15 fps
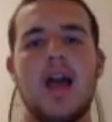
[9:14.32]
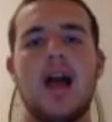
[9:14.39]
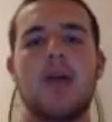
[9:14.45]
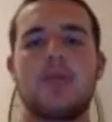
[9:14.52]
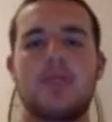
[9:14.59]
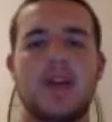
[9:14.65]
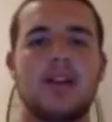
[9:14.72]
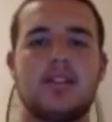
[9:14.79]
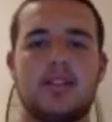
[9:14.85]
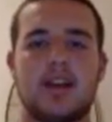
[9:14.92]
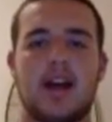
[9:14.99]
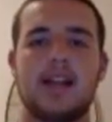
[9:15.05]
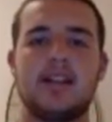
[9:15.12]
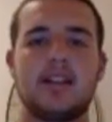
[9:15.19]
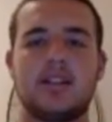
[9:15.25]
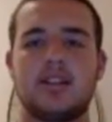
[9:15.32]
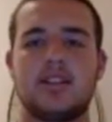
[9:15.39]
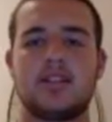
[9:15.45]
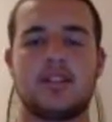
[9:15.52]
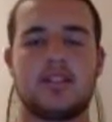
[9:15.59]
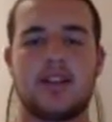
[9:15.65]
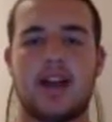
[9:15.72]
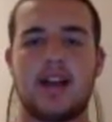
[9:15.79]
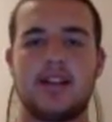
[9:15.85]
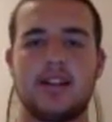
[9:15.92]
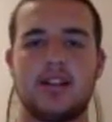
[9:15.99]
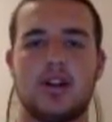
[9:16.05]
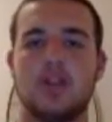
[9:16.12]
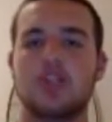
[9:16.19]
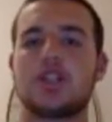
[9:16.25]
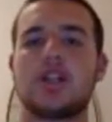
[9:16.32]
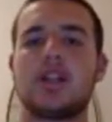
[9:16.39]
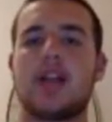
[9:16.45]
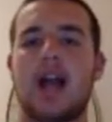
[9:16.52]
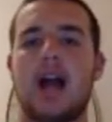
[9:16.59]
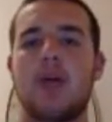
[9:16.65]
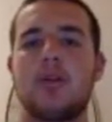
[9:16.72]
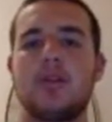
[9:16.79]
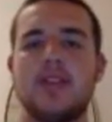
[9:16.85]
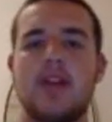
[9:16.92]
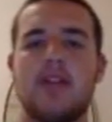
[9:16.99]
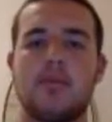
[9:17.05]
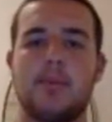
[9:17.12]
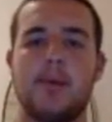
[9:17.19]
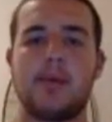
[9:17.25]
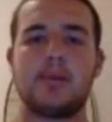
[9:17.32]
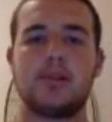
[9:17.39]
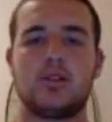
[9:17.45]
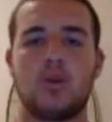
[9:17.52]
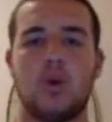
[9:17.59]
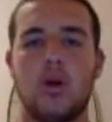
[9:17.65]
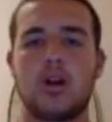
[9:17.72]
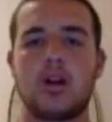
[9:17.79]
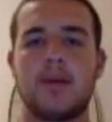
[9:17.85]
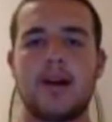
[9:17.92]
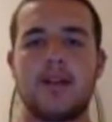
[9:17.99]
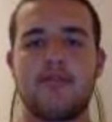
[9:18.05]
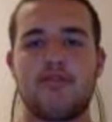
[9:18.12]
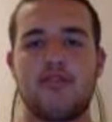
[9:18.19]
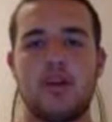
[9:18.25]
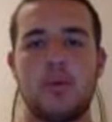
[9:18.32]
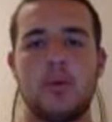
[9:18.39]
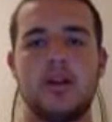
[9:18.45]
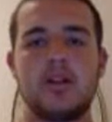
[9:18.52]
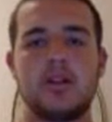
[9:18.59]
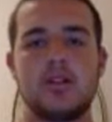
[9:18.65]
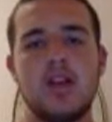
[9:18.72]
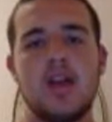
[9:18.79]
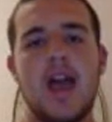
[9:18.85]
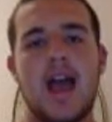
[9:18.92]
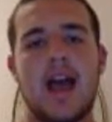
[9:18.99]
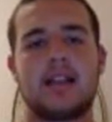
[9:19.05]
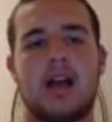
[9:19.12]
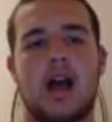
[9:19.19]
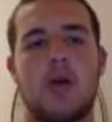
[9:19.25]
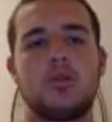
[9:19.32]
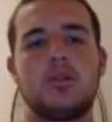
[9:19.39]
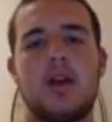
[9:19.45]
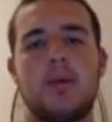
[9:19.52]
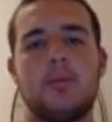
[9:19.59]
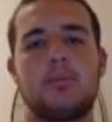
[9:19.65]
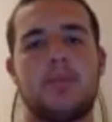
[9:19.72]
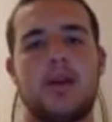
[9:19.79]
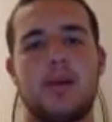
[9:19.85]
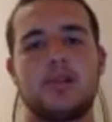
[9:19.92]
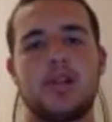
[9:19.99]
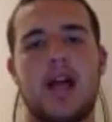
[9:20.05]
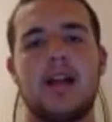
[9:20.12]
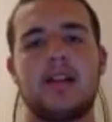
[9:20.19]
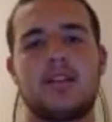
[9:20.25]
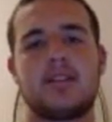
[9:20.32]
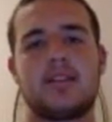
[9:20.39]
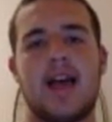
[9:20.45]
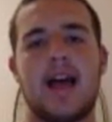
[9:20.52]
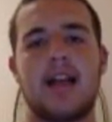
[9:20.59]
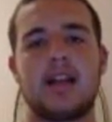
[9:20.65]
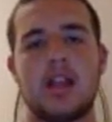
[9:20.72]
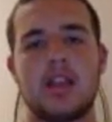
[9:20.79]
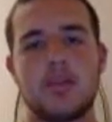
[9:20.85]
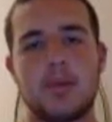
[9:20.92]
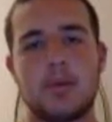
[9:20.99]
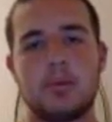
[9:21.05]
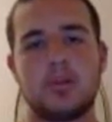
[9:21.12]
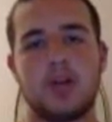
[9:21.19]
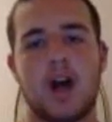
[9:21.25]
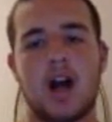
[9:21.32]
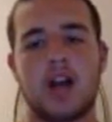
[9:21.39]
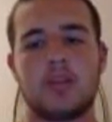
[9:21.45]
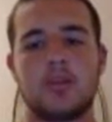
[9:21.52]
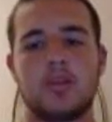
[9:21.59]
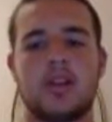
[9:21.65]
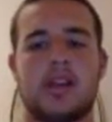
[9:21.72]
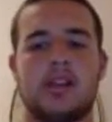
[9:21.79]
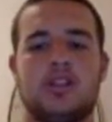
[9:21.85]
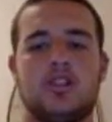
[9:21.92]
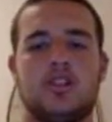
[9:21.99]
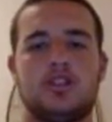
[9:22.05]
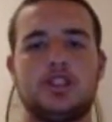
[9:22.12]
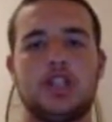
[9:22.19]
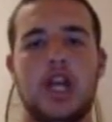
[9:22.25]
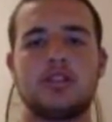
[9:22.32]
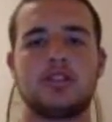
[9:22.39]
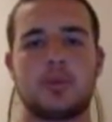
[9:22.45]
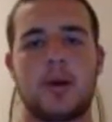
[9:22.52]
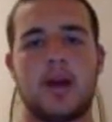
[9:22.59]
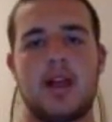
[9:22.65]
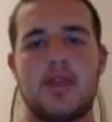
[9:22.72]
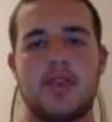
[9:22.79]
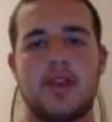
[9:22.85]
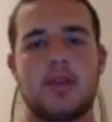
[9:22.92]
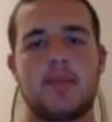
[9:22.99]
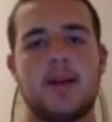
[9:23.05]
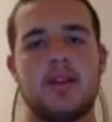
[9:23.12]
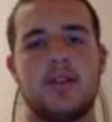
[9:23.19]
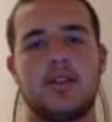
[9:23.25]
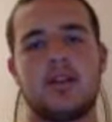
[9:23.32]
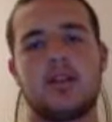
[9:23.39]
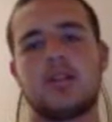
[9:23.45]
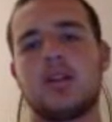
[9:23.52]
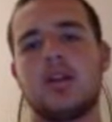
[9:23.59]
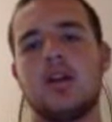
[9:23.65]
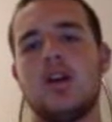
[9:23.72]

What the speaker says: And without citing society and culture, like, I would never be able to talk about free will, and I wouldn't be able to understand other people's arguments. And it's just changed the way I think about things.